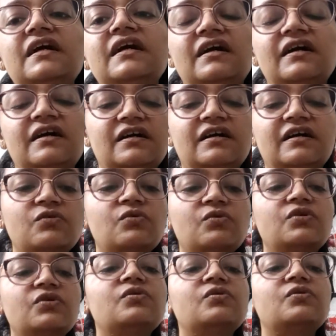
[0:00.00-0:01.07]
Go
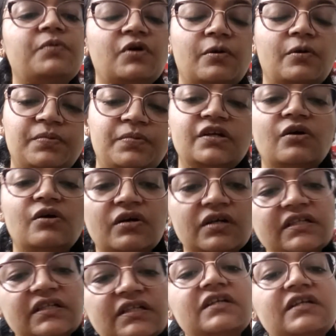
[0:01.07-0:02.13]
to a proper
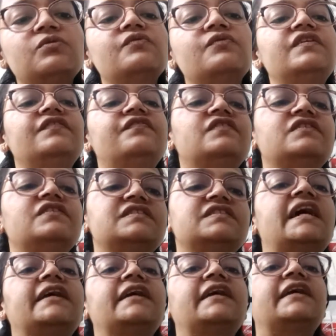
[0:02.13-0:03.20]
doctor who will first
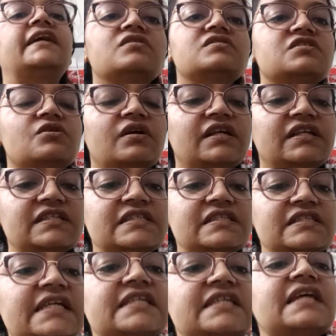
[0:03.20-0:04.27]
diagnose your
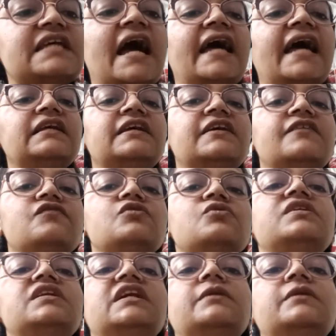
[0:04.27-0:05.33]
disease and give you
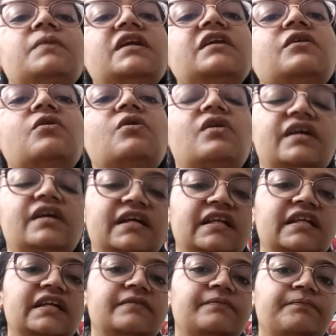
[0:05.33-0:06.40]
treatment accordingly.